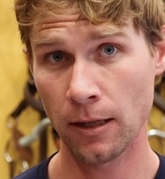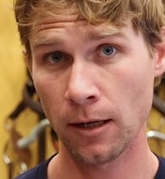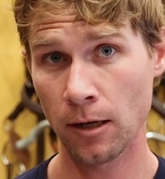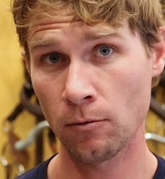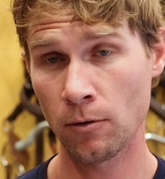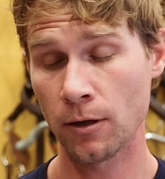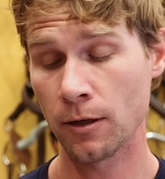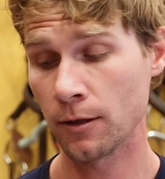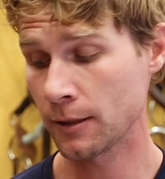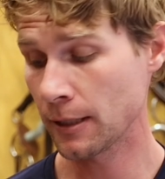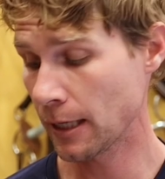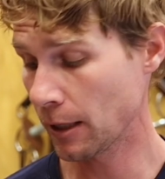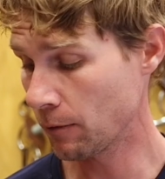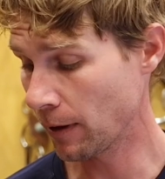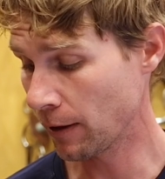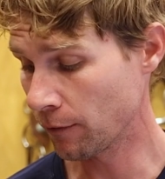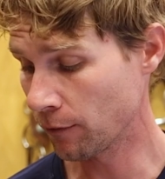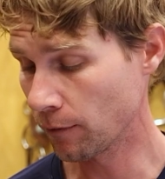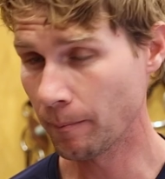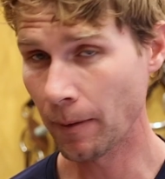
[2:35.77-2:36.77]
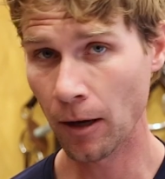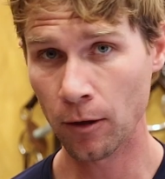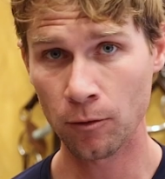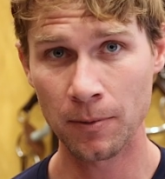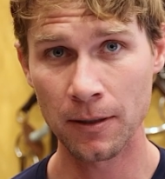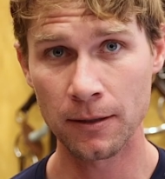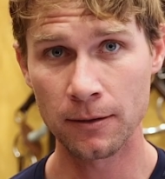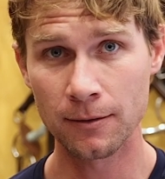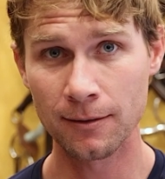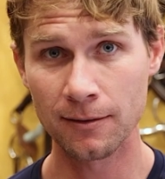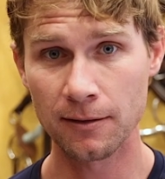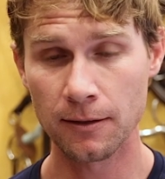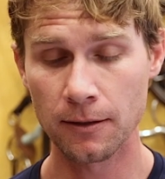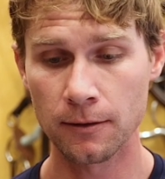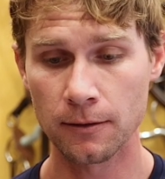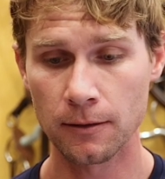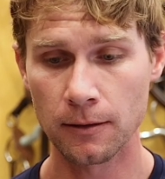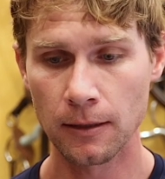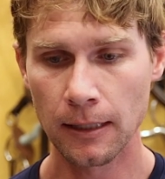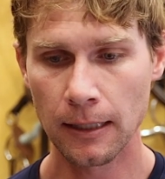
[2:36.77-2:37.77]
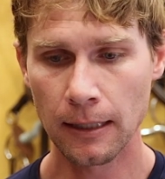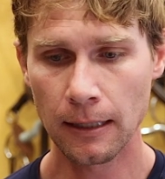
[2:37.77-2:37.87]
that I want you to take away from mouthpieces is